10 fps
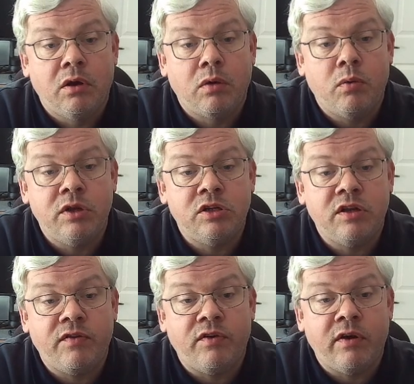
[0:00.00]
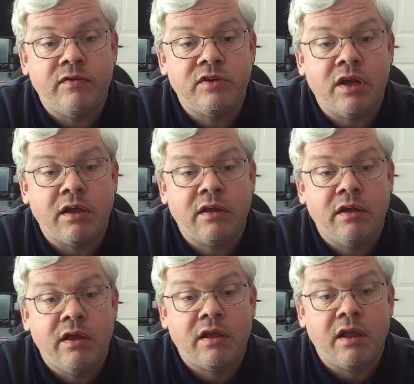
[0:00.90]
queen g5 check,
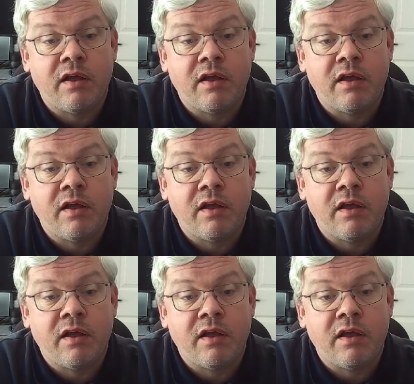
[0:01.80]
king